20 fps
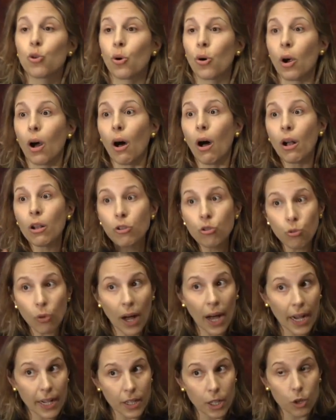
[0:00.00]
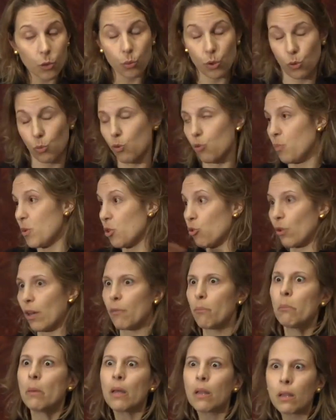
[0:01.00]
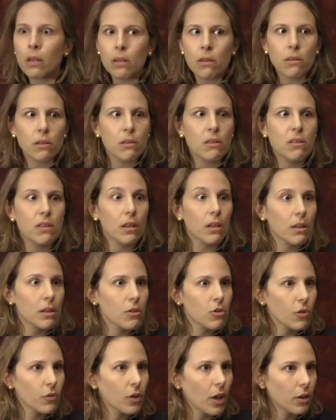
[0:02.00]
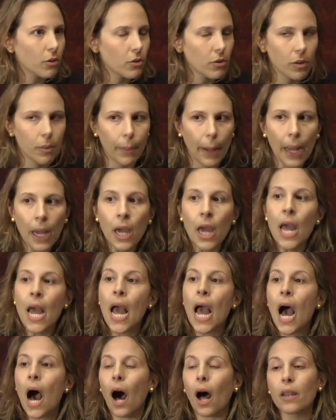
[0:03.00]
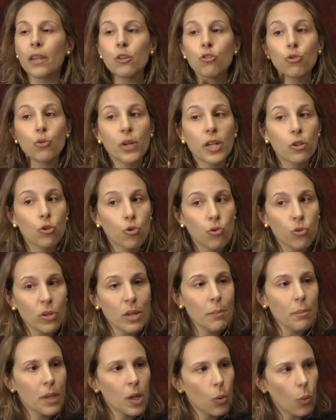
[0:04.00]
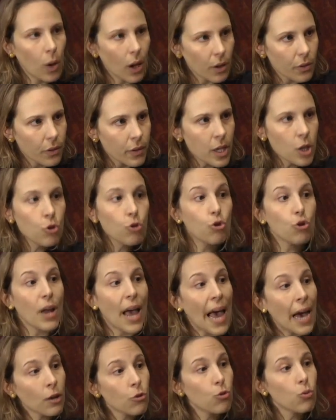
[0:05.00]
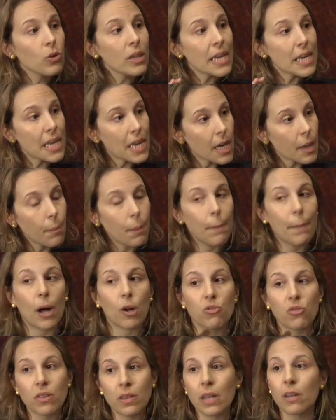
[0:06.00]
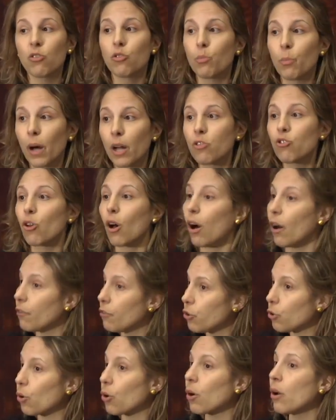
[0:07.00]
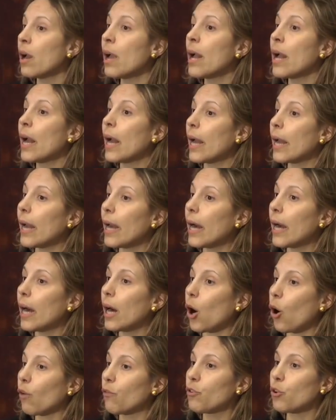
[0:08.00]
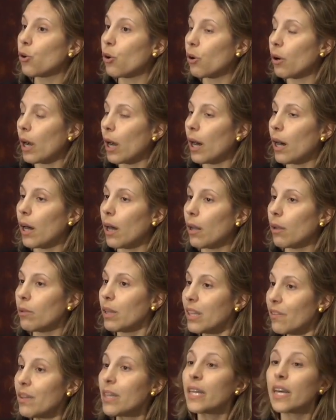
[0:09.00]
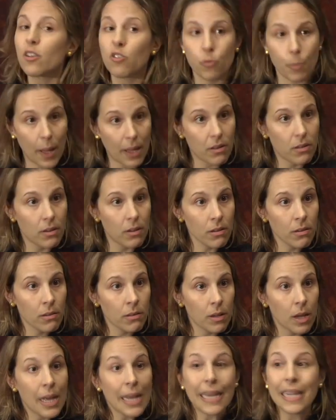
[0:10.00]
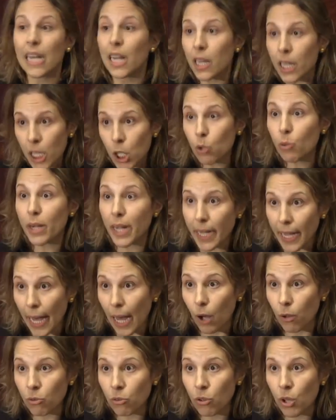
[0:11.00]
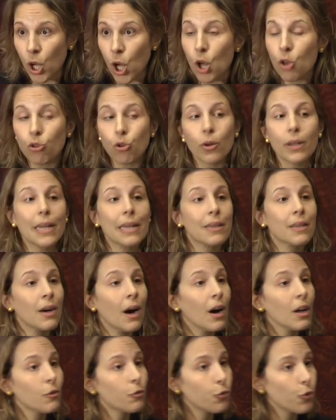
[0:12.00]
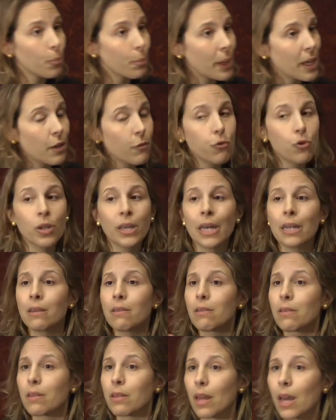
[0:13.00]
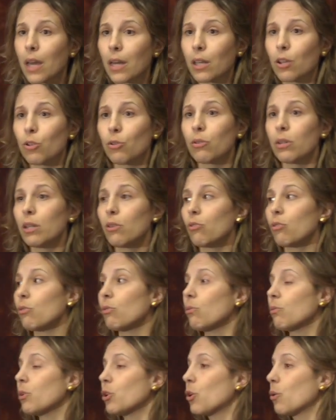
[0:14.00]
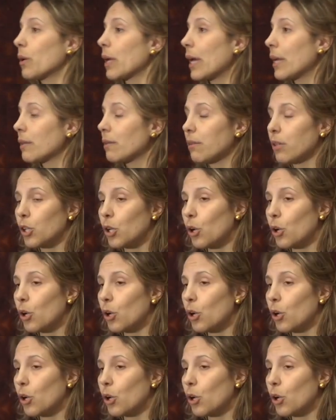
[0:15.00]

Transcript: you're ultra high net worth, which means you have millions and zillions of dollars in the bank, unless you're extremely wealthy, you should actually keep about 6 months of your living expenses in a liquid account, so that, God forbid, if you get sick, you need to a